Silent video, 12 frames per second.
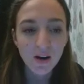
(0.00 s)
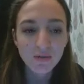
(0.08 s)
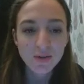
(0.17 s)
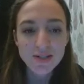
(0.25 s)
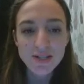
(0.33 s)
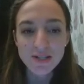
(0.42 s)

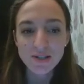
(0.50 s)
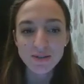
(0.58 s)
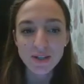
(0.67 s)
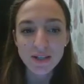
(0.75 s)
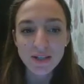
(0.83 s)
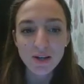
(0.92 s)
for the
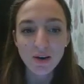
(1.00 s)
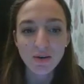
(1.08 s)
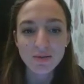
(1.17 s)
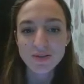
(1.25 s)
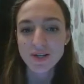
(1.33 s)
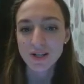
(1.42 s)
degree
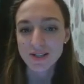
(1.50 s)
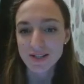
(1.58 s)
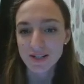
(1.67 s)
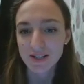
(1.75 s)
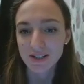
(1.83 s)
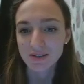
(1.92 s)
of
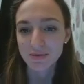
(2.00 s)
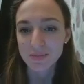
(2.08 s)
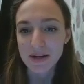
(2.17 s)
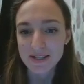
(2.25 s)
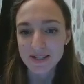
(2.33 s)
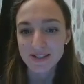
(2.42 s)
Doctor of
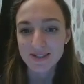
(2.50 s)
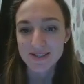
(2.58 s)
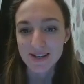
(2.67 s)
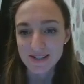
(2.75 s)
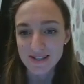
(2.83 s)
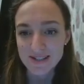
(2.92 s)
Medical
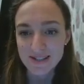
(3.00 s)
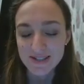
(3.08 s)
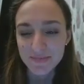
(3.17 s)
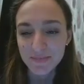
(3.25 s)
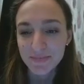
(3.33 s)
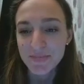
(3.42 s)
Sciences.